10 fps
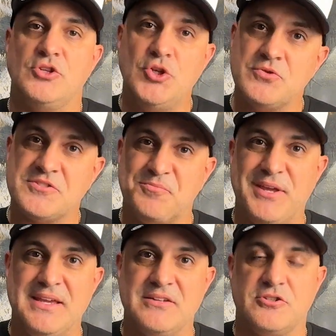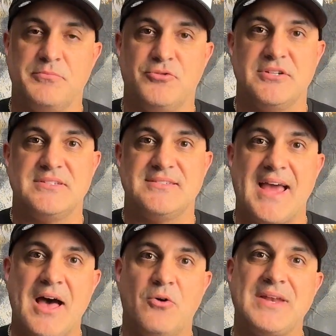used to be to put
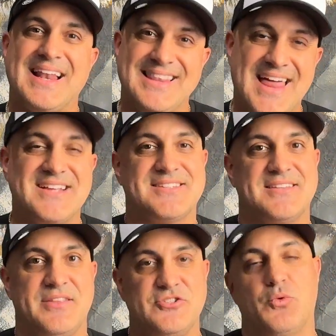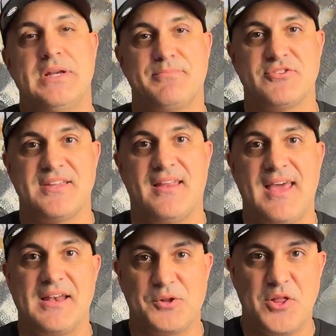down less than 20%
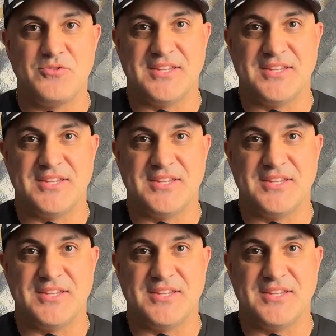at closing.